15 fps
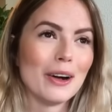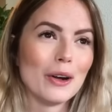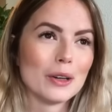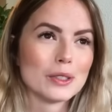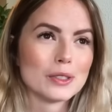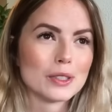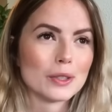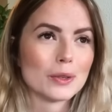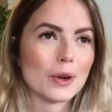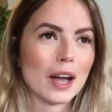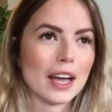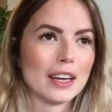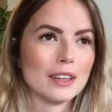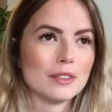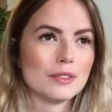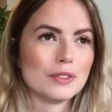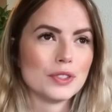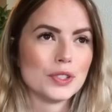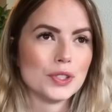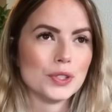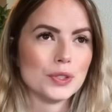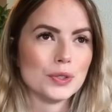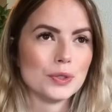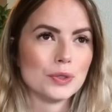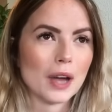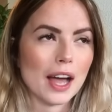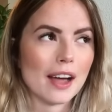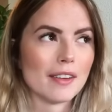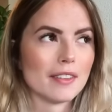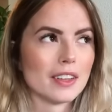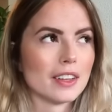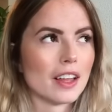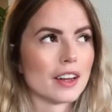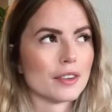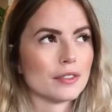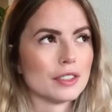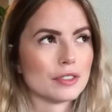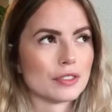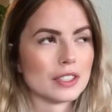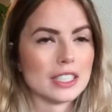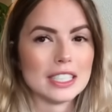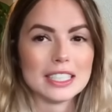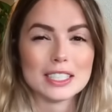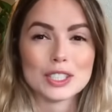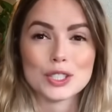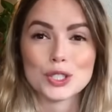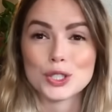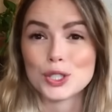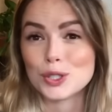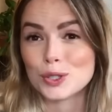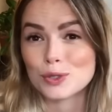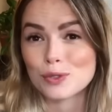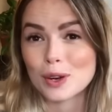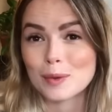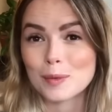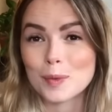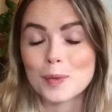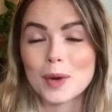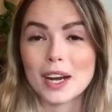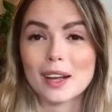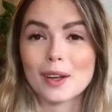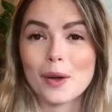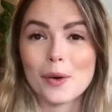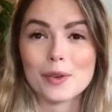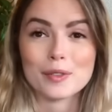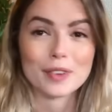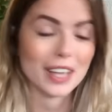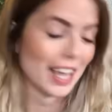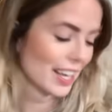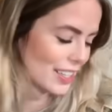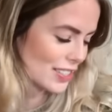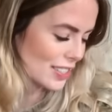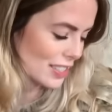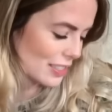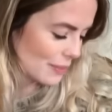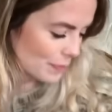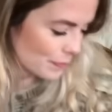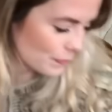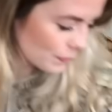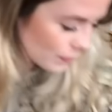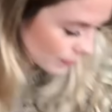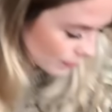also kind of to have a lot of different knits to choose from when I go on vacation.